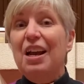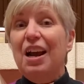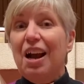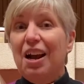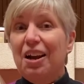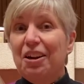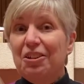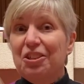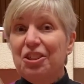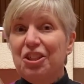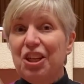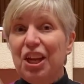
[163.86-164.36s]

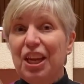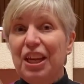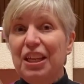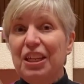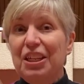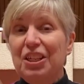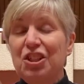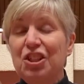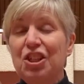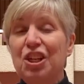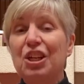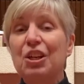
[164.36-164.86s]
Our
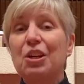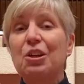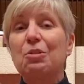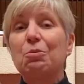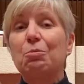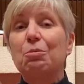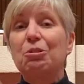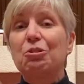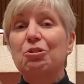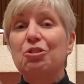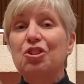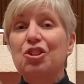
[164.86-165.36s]
change
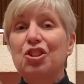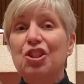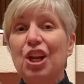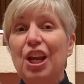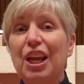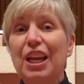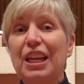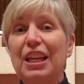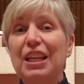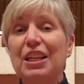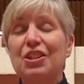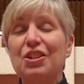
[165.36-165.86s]
will
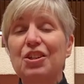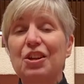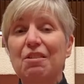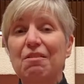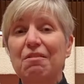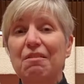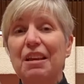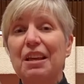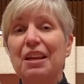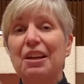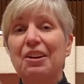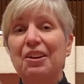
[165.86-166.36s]
change
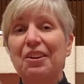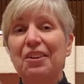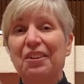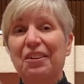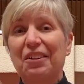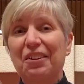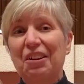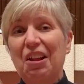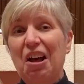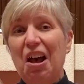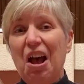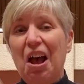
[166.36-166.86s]
their
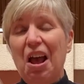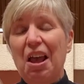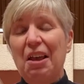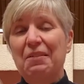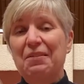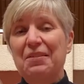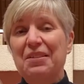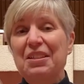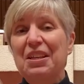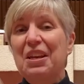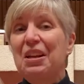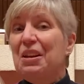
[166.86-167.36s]

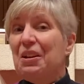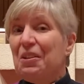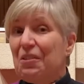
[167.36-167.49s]
lives.